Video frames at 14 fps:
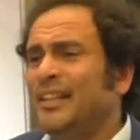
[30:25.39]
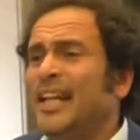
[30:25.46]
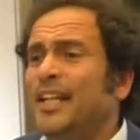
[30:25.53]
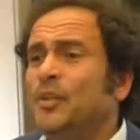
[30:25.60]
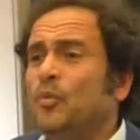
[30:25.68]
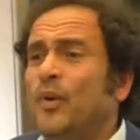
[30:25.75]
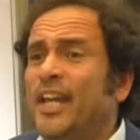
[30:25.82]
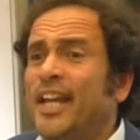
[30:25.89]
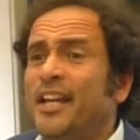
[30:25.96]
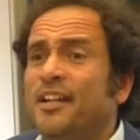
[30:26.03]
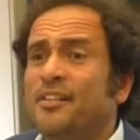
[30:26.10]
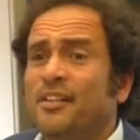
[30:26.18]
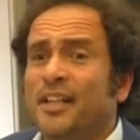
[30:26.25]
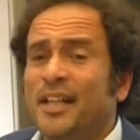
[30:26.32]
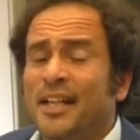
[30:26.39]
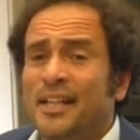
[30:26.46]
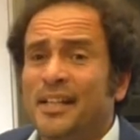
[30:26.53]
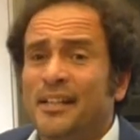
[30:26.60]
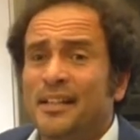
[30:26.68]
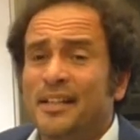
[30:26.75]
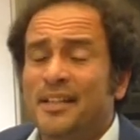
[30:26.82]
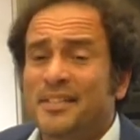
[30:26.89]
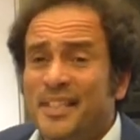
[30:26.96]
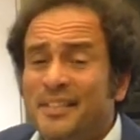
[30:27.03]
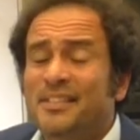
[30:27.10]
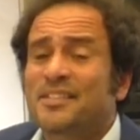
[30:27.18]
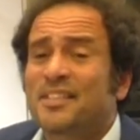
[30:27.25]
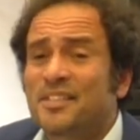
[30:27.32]
and where
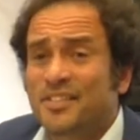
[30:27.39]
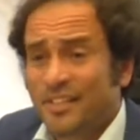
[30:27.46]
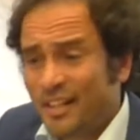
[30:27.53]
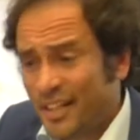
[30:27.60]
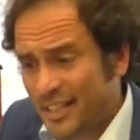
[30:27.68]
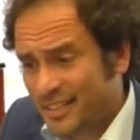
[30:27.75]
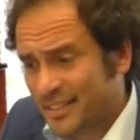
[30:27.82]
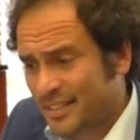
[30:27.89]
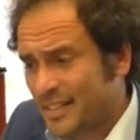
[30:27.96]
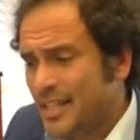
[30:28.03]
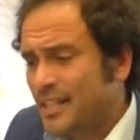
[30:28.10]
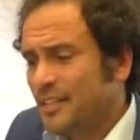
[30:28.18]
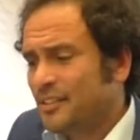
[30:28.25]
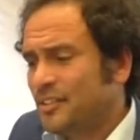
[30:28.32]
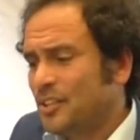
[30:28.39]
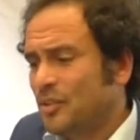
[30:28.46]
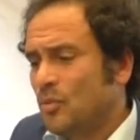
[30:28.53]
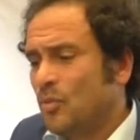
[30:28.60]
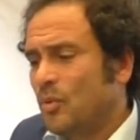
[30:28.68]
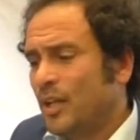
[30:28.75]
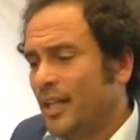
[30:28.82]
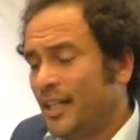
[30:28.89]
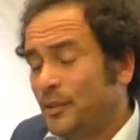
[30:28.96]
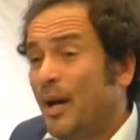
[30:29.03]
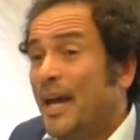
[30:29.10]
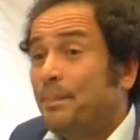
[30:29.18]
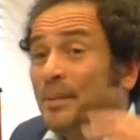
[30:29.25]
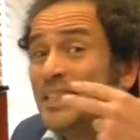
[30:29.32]
citizens' rights to
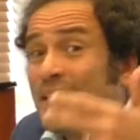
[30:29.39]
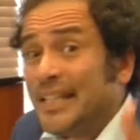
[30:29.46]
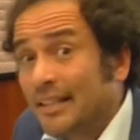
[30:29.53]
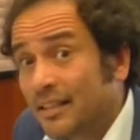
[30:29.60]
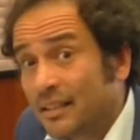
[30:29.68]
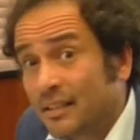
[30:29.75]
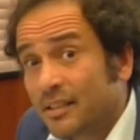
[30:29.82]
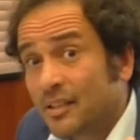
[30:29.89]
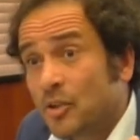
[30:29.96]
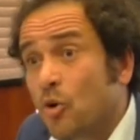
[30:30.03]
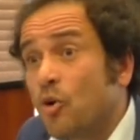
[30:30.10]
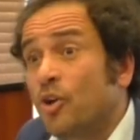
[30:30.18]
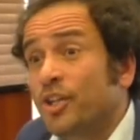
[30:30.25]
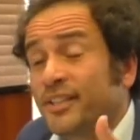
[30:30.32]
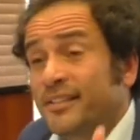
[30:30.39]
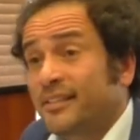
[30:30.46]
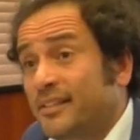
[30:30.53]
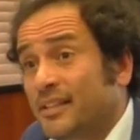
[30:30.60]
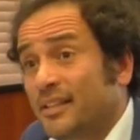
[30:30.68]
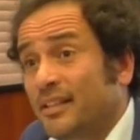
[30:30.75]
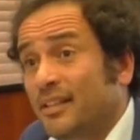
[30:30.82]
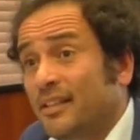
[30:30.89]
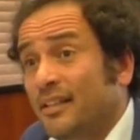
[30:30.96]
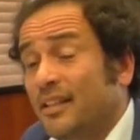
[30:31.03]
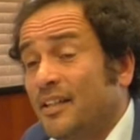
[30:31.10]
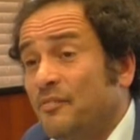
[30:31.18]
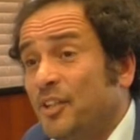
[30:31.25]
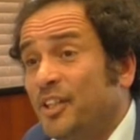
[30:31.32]
appeal court
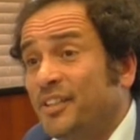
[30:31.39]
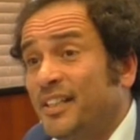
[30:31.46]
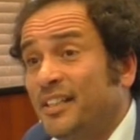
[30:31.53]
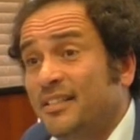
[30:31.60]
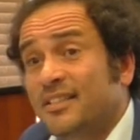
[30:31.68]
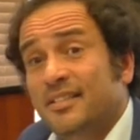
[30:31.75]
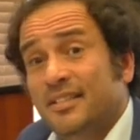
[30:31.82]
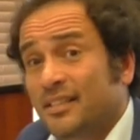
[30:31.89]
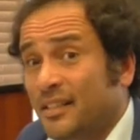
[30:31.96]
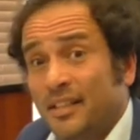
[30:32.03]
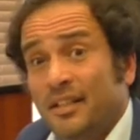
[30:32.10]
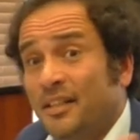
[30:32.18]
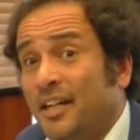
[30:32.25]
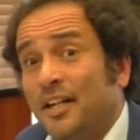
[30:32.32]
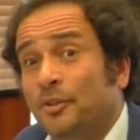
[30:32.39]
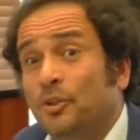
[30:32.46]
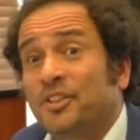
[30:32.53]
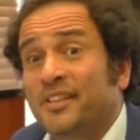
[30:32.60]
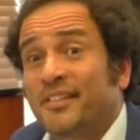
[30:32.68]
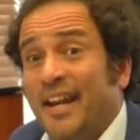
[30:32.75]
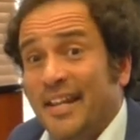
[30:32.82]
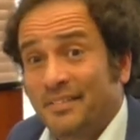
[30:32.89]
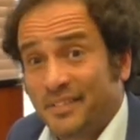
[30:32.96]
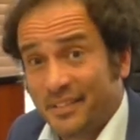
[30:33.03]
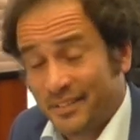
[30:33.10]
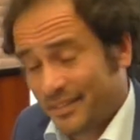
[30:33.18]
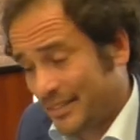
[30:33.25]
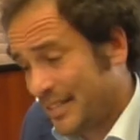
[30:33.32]
verdicts are not granted.
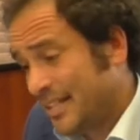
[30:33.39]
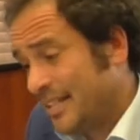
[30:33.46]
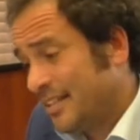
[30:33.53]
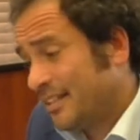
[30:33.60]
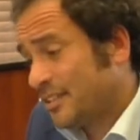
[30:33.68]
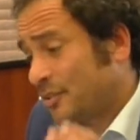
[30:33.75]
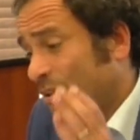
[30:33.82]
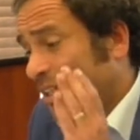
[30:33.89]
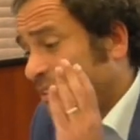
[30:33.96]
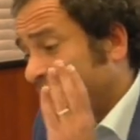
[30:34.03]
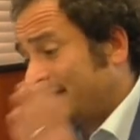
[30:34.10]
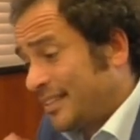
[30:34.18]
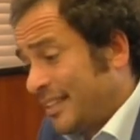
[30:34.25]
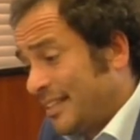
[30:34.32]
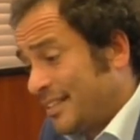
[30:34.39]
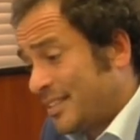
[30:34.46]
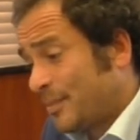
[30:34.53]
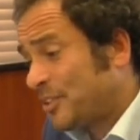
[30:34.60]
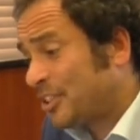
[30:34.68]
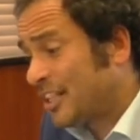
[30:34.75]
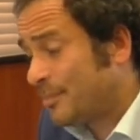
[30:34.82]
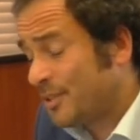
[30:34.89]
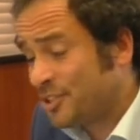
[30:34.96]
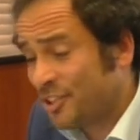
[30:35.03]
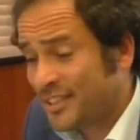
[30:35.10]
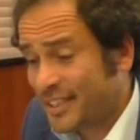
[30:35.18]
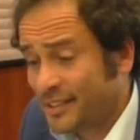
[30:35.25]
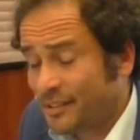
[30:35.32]
So in special
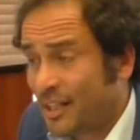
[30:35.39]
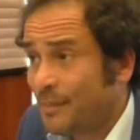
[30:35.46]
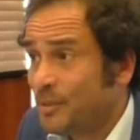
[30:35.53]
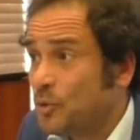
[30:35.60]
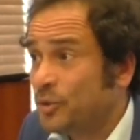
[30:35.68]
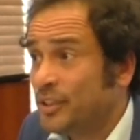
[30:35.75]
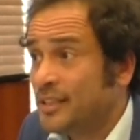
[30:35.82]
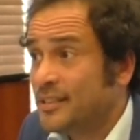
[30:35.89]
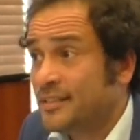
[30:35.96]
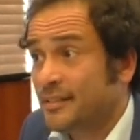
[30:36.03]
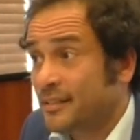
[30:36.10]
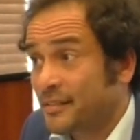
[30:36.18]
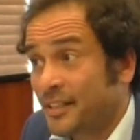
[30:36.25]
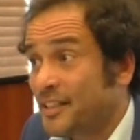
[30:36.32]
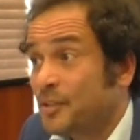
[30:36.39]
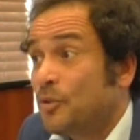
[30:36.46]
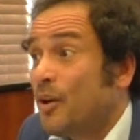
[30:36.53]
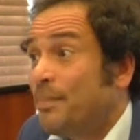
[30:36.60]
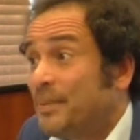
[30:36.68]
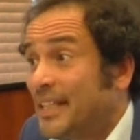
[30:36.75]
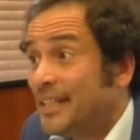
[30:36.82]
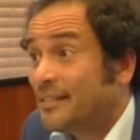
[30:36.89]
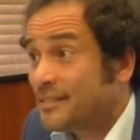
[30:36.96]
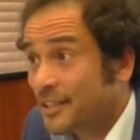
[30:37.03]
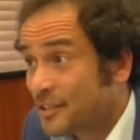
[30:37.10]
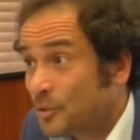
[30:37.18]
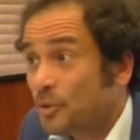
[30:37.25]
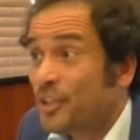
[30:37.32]
emergency tribunals, there is no appeal,
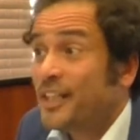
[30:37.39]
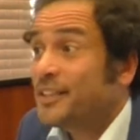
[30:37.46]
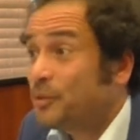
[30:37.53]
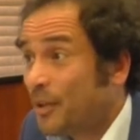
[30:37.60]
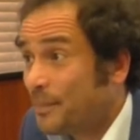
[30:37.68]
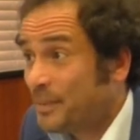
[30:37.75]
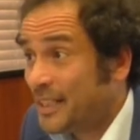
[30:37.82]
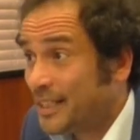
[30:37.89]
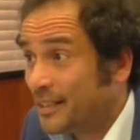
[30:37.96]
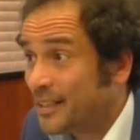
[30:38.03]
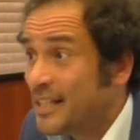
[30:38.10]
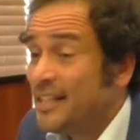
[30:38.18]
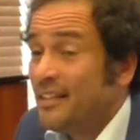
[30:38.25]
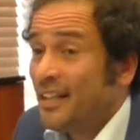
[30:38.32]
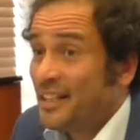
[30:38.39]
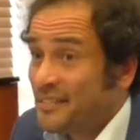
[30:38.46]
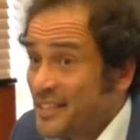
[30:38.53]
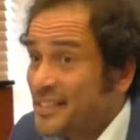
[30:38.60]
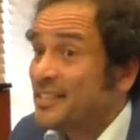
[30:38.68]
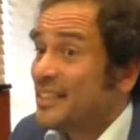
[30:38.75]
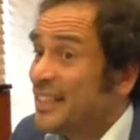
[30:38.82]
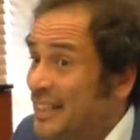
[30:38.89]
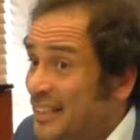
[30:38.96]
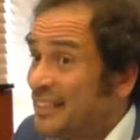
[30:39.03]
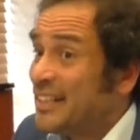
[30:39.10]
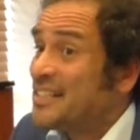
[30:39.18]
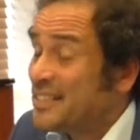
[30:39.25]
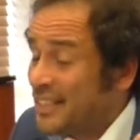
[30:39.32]
there is no right to appeal. And this is
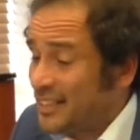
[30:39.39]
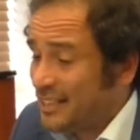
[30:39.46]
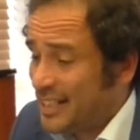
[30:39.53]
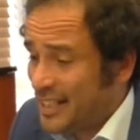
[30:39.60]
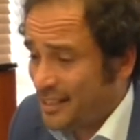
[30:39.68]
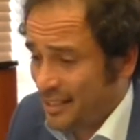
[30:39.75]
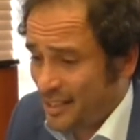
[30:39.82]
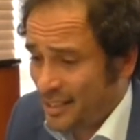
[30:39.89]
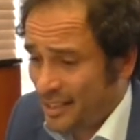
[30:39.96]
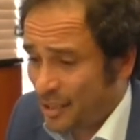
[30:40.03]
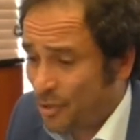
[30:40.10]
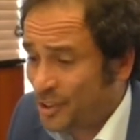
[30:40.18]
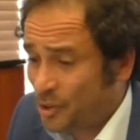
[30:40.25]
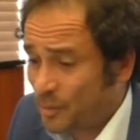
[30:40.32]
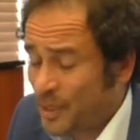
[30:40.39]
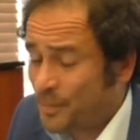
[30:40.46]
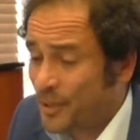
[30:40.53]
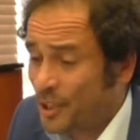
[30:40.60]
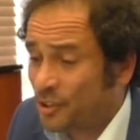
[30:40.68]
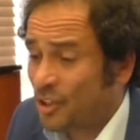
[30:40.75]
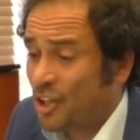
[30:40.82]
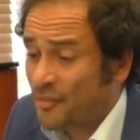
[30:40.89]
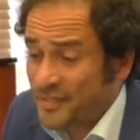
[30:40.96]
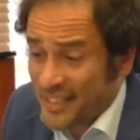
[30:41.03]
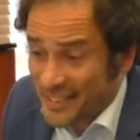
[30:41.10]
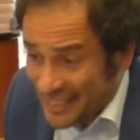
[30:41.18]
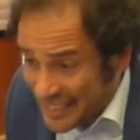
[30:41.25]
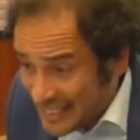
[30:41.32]
increasingly going to be part of
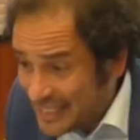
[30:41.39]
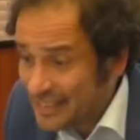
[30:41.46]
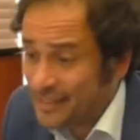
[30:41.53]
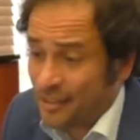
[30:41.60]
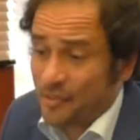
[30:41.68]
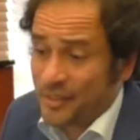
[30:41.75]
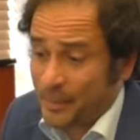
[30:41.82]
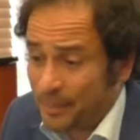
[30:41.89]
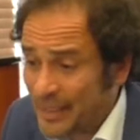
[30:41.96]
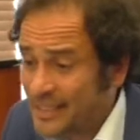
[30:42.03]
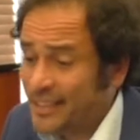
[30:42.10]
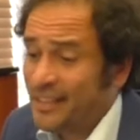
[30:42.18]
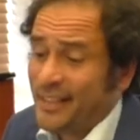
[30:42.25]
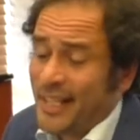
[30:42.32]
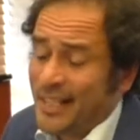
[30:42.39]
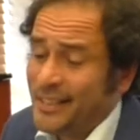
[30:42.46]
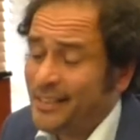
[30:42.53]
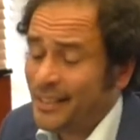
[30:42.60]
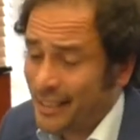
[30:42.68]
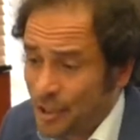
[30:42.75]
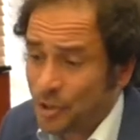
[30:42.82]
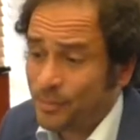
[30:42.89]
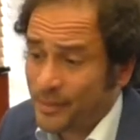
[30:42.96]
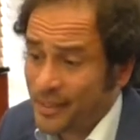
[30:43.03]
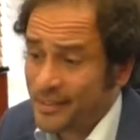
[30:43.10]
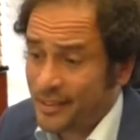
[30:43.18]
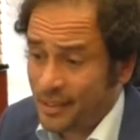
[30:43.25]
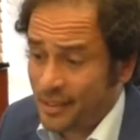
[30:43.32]
the scene of the political reality in Egypt
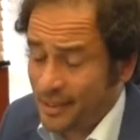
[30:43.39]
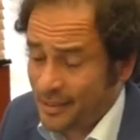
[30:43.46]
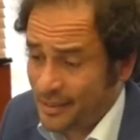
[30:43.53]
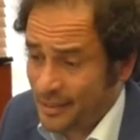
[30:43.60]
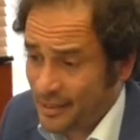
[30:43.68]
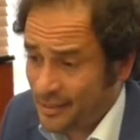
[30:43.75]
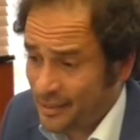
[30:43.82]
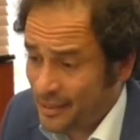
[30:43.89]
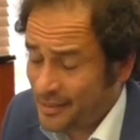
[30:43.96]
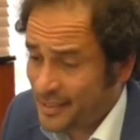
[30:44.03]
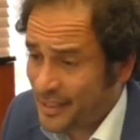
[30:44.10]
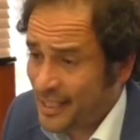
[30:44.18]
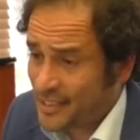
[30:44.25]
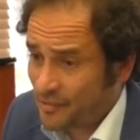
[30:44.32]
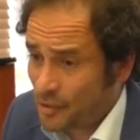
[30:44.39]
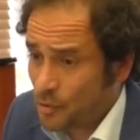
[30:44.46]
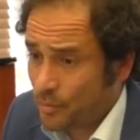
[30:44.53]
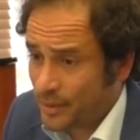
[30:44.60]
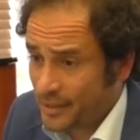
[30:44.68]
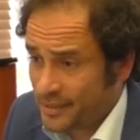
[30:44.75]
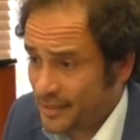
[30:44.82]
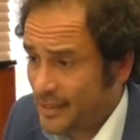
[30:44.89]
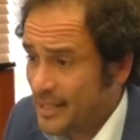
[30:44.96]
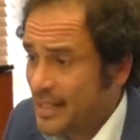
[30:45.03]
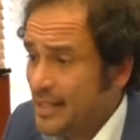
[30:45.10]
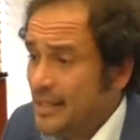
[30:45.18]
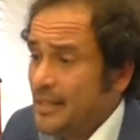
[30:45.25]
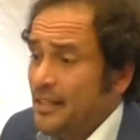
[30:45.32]
in the next few months.
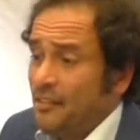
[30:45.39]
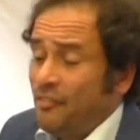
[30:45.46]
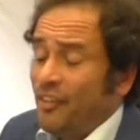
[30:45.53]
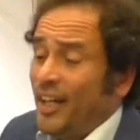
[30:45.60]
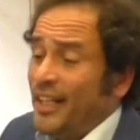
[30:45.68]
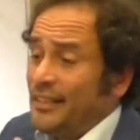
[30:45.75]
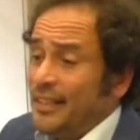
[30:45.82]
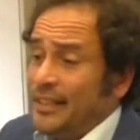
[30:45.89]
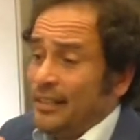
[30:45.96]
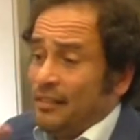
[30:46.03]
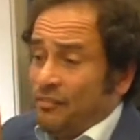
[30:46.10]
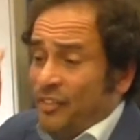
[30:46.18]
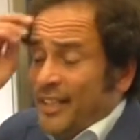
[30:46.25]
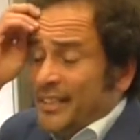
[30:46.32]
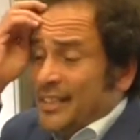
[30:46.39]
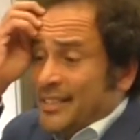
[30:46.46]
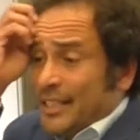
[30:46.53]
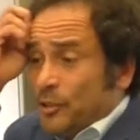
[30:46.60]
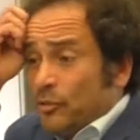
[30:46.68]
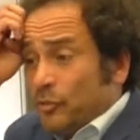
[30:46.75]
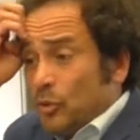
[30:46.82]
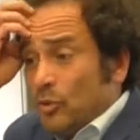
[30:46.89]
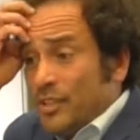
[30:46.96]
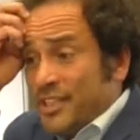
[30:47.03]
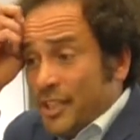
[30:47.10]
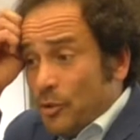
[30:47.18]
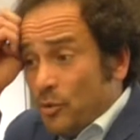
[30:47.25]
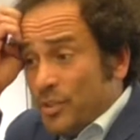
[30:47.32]
Final set of
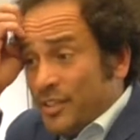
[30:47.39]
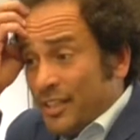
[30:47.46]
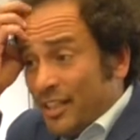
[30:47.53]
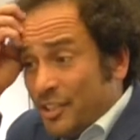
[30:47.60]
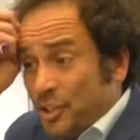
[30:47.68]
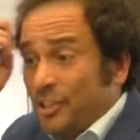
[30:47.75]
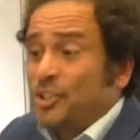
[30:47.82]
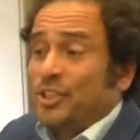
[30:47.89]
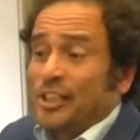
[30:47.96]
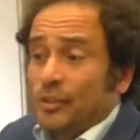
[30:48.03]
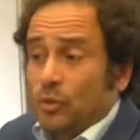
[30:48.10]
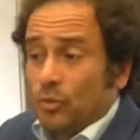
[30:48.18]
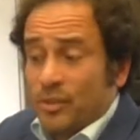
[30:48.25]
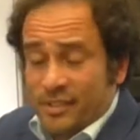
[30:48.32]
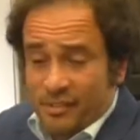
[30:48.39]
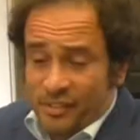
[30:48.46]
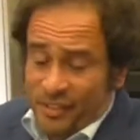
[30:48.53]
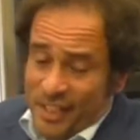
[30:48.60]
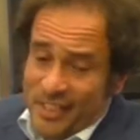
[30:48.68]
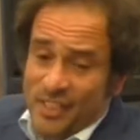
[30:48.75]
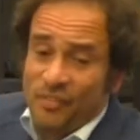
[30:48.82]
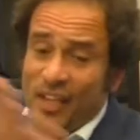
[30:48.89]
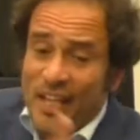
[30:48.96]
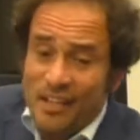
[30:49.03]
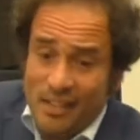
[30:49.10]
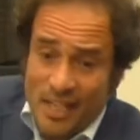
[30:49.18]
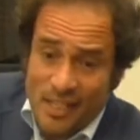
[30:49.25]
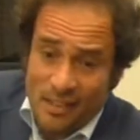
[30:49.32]
tools used are judicial tools,
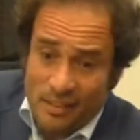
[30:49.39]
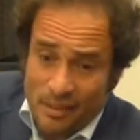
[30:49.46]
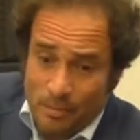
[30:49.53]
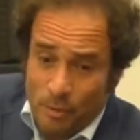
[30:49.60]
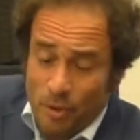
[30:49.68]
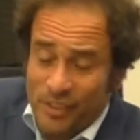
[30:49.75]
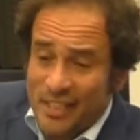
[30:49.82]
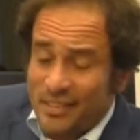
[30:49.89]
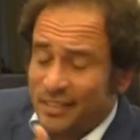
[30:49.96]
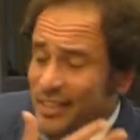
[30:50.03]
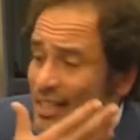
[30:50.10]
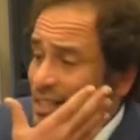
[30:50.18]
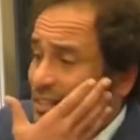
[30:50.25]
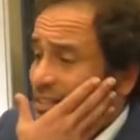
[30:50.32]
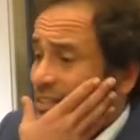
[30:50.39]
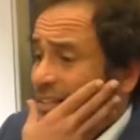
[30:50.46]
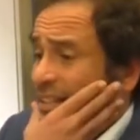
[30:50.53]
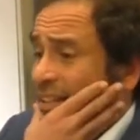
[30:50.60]
transferring protesting